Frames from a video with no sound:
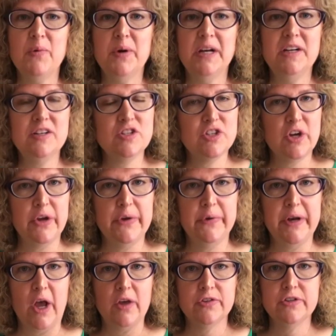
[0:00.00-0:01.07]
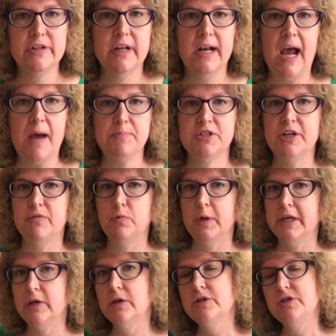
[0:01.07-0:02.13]
wanted to show you an alternate option of
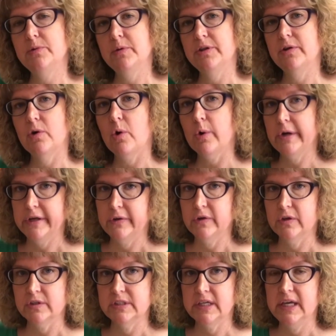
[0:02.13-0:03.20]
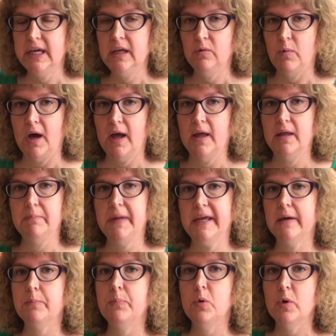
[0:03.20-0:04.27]
what you could do with your already cooked quinoa and make
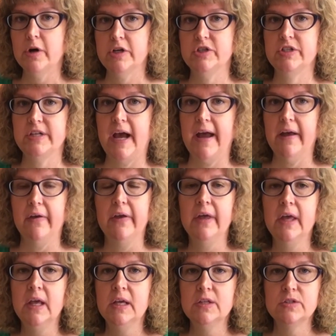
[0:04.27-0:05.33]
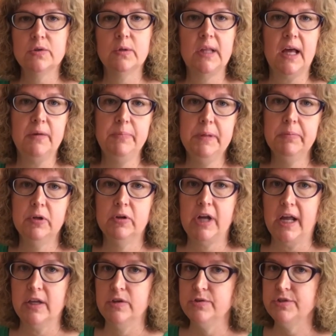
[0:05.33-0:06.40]
it porridge style. So a lot of people are
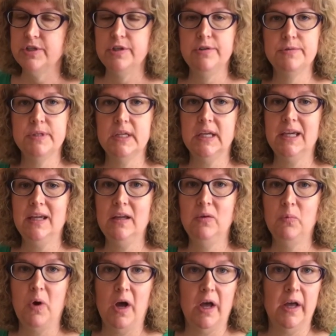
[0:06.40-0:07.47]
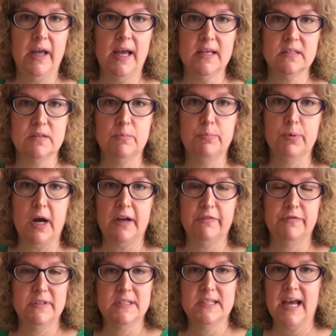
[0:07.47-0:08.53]
not used to using quinoa as a
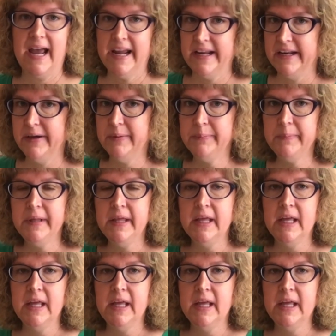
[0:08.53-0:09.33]
breakfast item